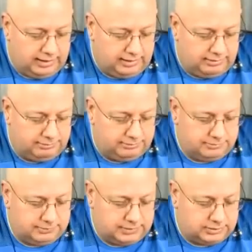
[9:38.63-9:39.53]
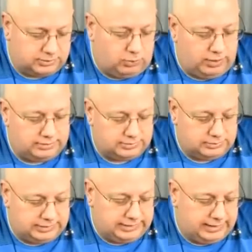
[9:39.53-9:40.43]
Um, let's go on to
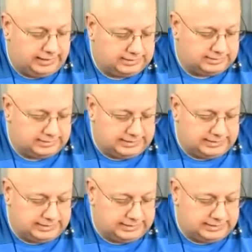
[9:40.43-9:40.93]
DX.